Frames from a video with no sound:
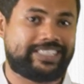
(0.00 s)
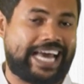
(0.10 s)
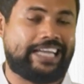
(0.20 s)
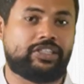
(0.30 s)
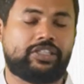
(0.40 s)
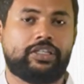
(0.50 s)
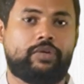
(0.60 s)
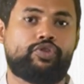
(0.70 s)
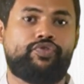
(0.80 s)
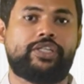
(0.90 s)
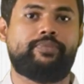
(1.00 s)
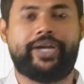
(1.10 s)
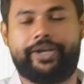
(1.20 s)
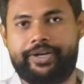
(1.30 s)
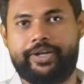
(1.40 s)
challenge that was faced by
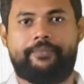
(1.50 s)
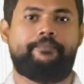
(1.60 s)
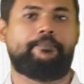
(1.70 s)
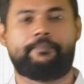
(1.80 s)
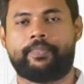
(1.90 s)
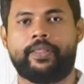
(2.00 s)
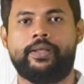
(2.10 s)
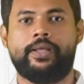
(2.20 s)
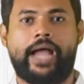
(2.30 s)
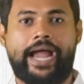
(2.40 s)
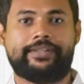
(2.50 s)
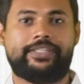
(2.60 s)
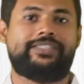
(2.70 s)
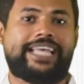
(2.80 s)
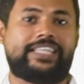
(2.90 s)
India. And
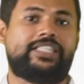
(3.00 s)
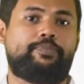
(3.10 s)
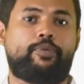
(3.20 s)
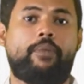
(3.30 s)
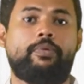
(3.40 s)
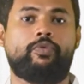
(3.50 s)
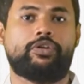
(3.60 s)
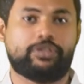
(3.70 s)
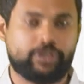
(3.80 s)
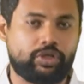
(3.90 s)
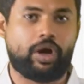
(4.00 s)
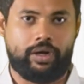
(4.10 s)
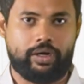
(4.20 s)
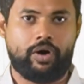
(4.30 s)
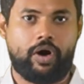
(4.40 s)
this exit problem was
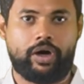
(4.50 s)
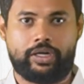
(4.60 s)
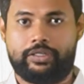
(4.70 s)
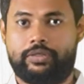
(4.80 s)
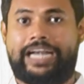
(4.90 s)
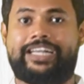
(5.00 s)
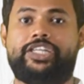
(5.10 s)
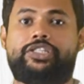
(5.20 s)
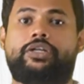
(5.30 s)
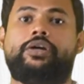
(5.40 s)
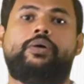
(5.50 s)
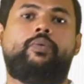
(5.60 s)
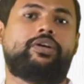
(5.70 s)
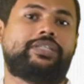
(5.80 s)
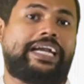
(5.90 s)
resolved, or at least
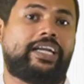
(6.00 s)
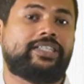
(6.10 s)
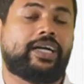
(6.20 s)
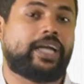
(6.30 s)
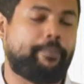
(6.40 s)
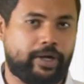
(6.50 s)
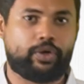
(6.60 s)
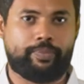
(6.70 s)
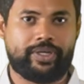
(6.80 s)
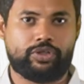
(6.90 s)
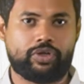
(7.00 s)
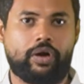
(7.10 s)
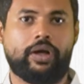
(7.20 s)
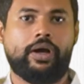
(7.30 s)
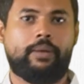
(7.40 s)
attempted to be
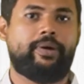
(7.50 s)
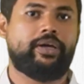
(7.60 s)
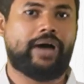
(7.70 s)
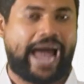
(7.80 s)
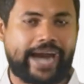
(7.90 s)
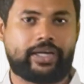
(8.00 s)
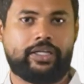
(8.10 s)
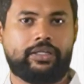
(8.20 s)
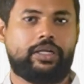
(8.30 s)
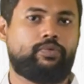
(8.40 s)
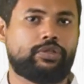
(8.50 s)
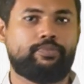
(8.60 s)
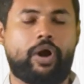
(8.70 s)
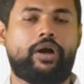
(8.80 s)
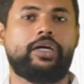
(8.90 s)
resolved by an act that was
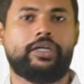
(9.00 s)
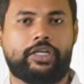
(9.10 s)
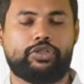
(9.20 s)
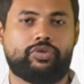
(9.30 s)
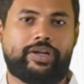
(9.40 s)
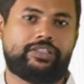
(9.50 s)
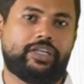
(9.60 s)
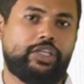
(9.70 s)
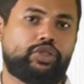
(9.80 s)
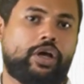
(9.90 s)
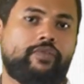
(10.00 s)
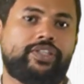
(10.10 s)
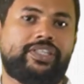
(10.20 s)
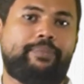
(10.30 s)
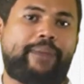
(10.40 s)
brought, that is known as the
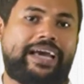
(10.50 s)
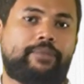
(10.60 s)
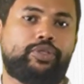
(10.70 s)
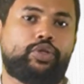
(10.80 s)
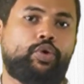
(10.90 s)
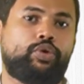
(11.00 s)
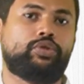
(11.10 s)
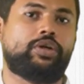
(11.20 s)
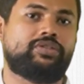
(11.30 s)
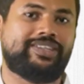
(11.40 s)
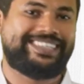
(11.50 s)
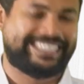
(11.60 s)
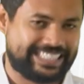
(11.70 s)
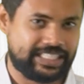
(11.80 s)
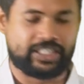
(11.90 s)
Insolvency and Bankruptcy Code
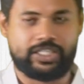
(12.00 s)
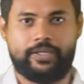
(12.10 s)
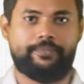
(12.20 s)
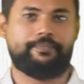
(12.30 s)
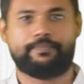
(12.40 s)
2016.